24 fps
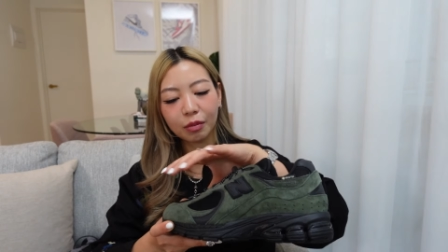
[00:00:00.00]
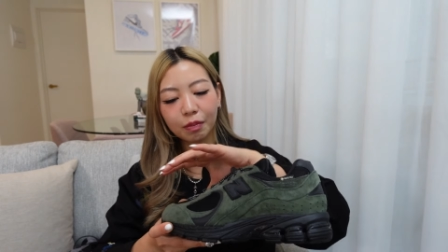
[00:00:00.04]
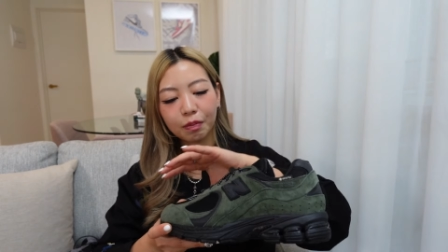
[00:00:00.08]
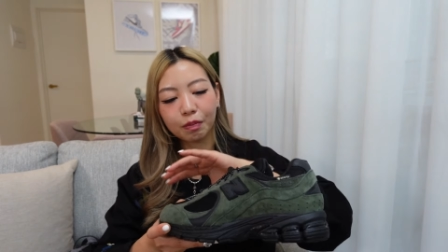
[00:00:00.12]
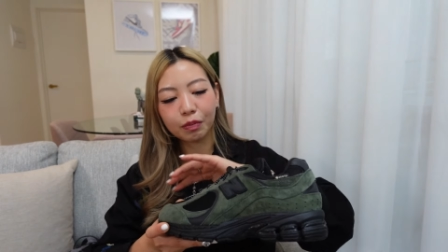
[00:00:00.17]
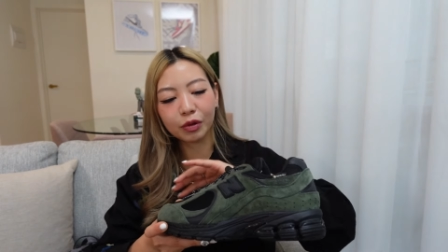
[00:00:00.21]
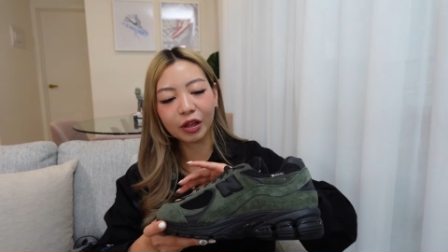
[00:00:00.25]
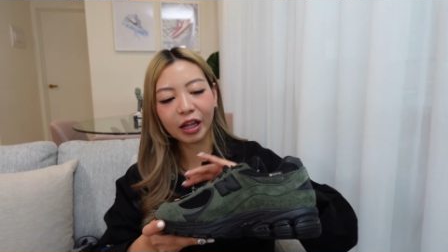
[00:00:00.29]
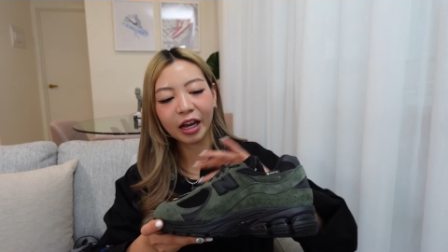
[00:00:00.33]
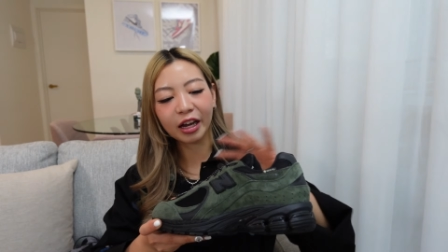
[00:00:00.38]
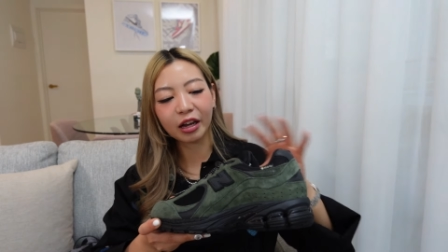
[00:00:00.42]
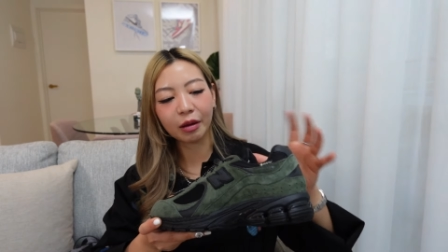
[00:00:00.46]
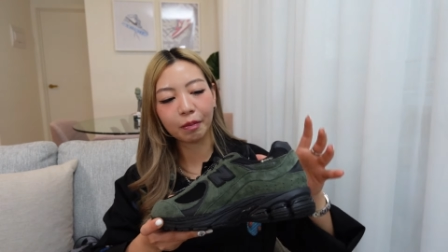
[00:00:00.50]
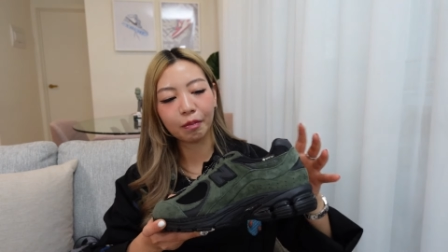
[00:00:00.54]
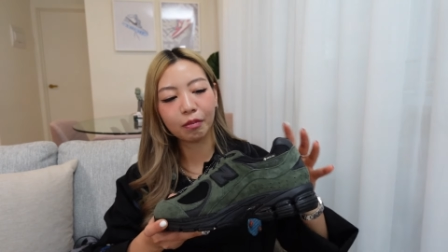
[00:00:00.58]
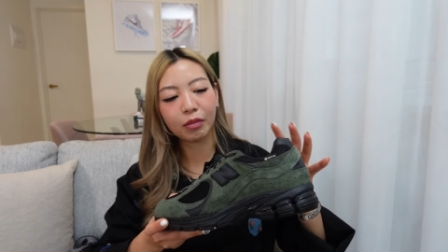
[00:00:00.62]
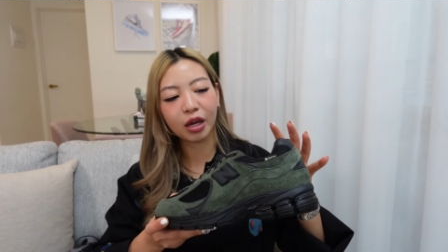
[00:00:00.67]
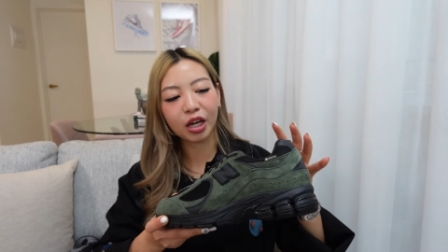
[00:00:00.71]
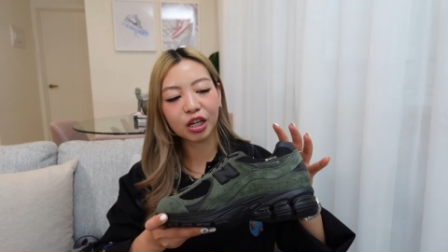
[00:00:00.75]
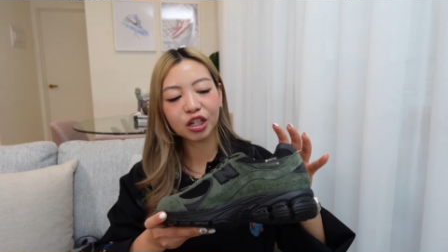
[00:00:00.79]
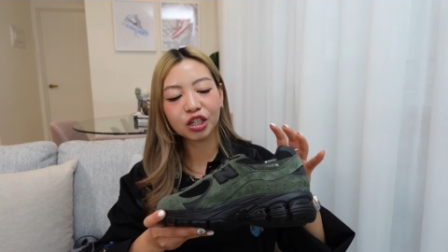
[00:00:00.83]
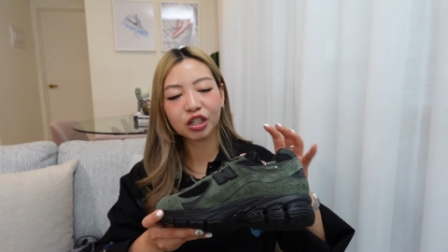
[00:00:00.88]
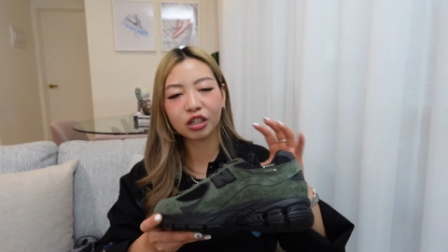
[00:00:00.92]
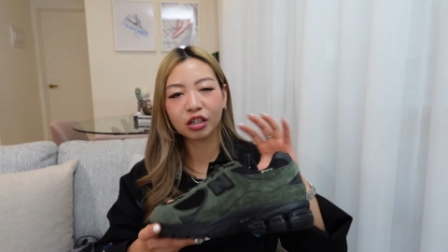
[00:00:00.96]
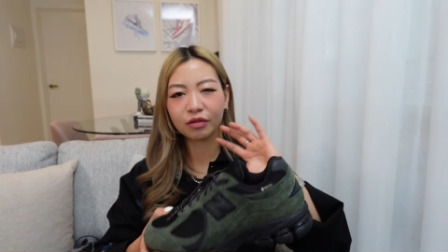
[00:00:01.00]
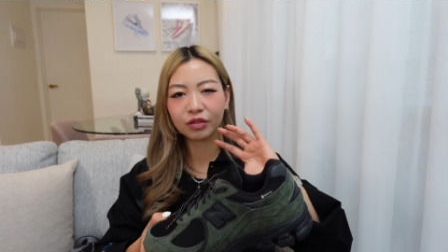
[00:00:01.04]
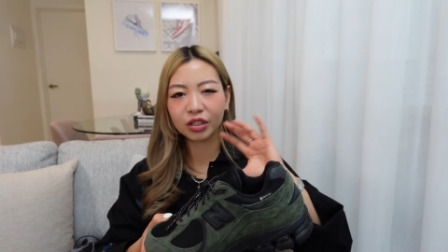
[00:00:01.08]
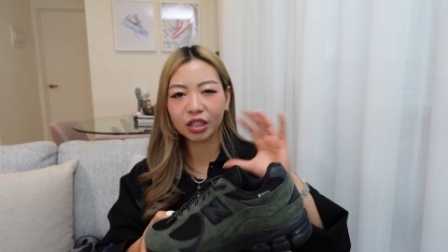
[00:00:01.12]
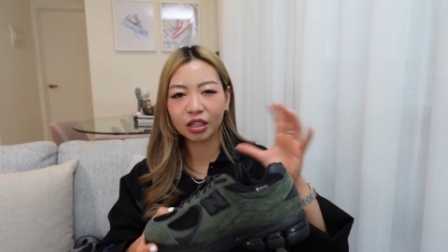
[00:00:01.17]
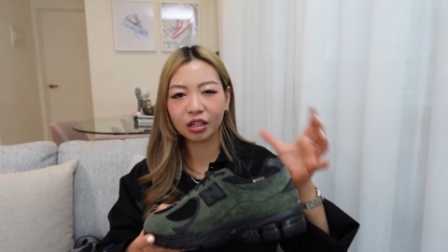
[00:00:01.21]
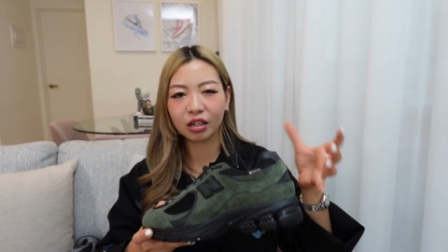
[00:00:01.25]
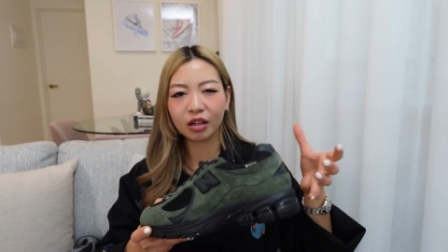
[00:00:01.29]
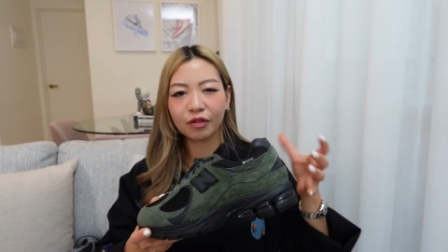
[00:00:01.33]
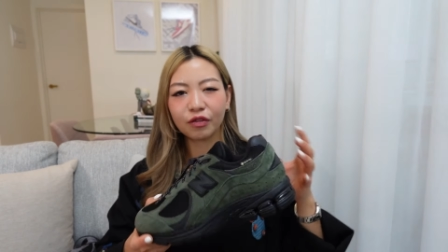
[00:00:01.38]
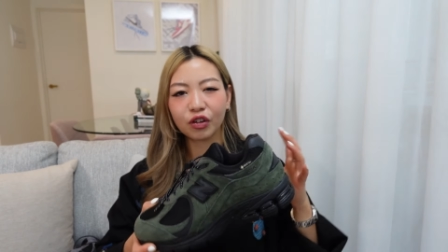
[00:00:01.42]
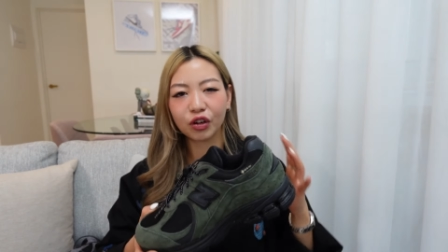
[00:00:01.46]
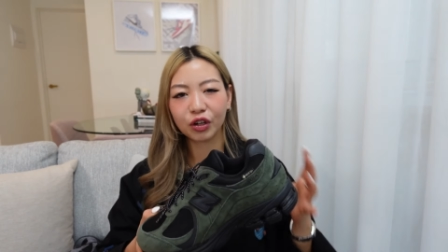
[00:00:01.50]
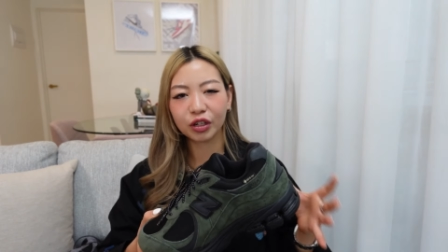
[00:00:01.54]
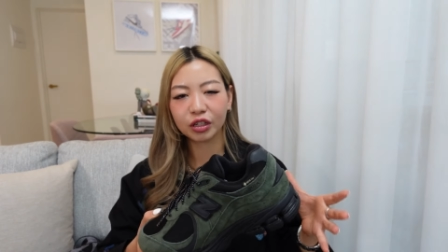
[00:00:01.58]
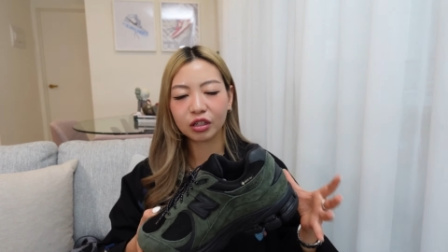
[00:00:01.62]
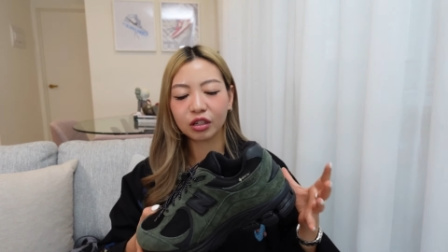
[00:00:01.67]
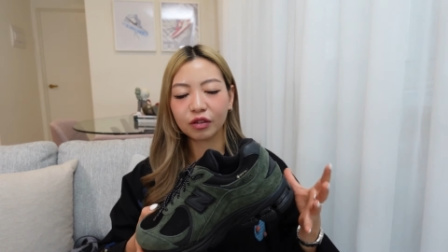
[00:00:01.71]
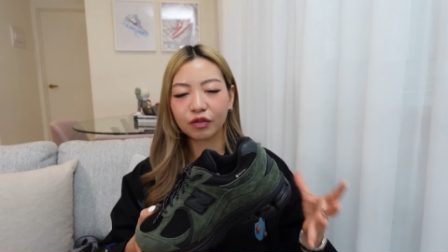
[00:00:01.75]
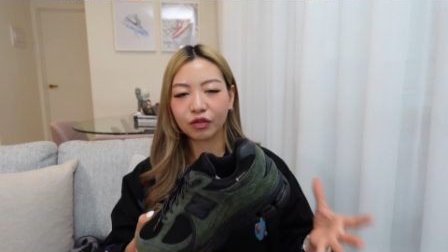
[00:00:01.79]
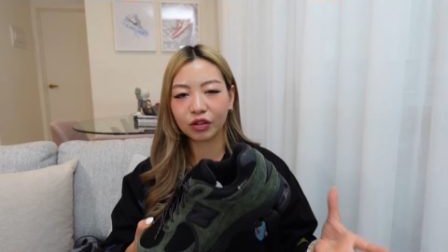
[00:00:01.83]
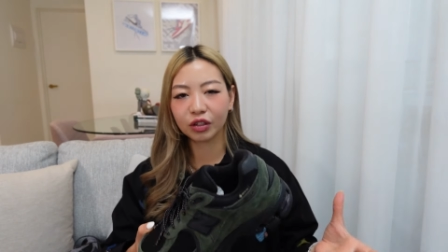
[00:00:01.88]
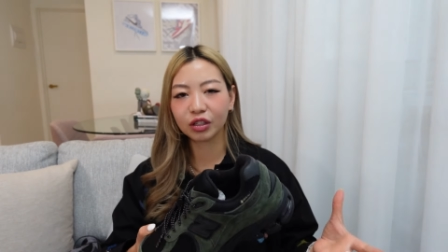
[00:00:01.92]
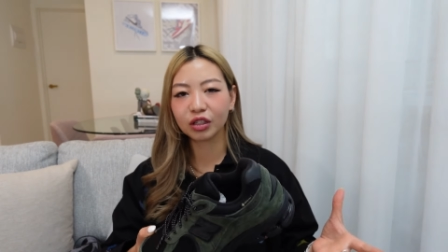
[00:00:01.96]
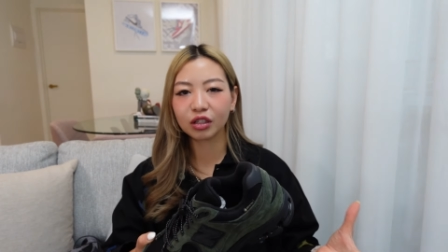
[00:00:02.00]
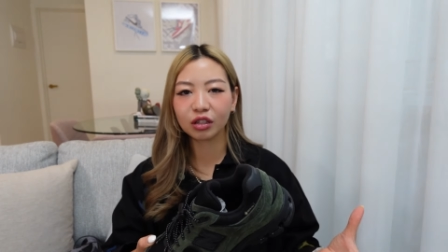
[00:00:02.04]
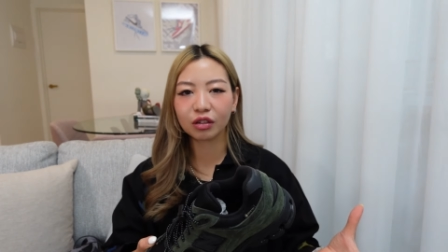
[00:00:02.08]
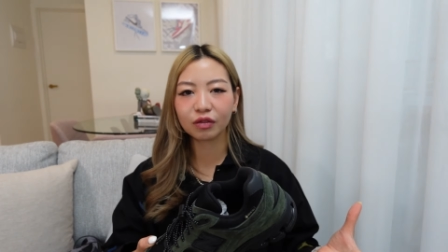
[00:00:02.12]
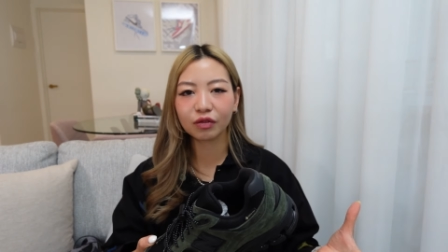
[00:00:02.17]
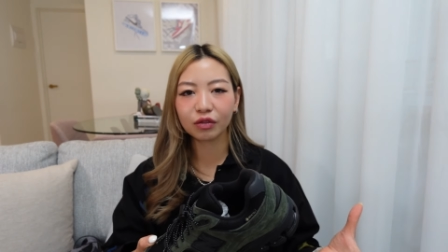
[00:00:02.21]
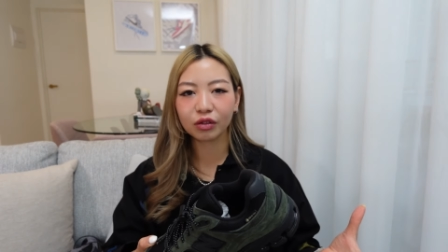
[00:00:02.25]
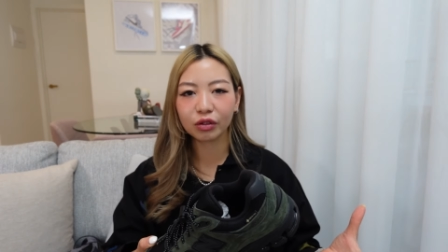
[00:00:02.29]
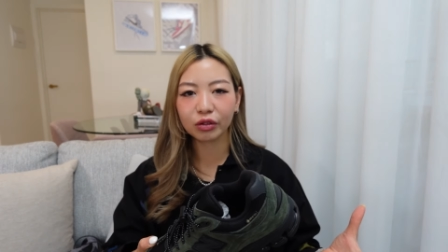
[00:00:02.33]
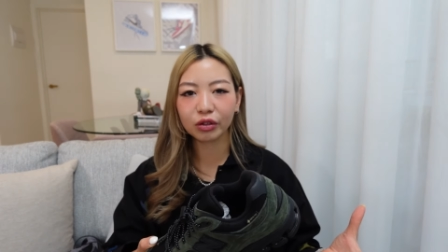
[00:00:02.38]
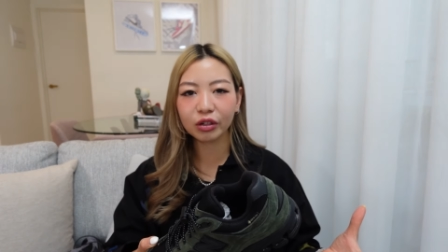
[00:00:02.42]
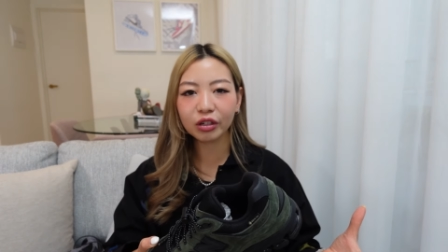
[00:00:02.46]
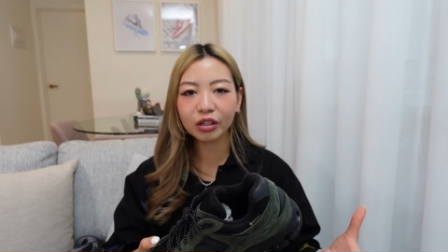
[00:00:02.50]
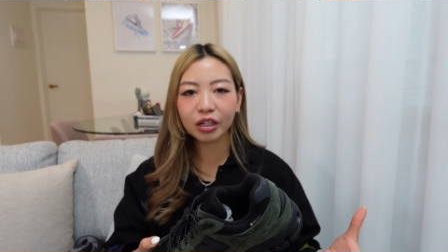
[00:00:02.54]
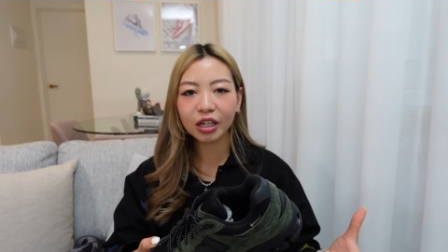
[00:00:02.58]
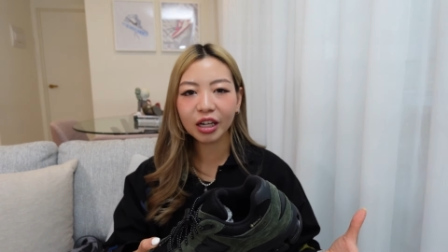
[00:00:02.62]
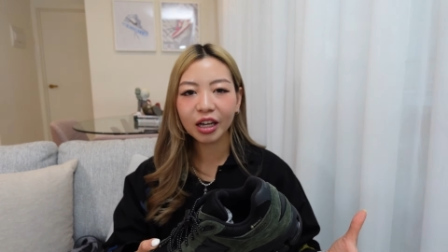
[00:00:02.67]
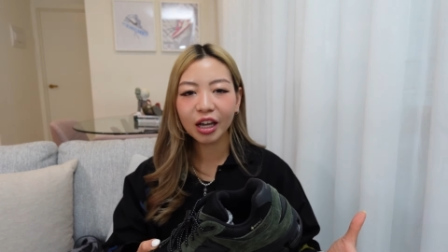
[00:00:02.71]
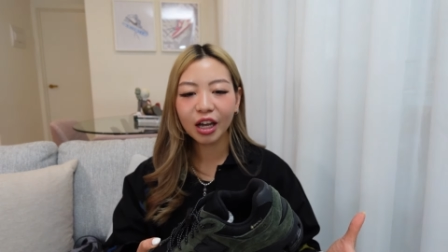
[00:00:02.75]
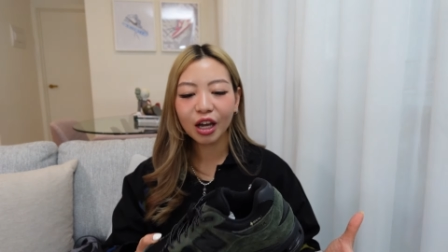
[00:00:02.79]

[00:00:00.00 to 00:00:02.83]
black mesh gives it a very different sort of look,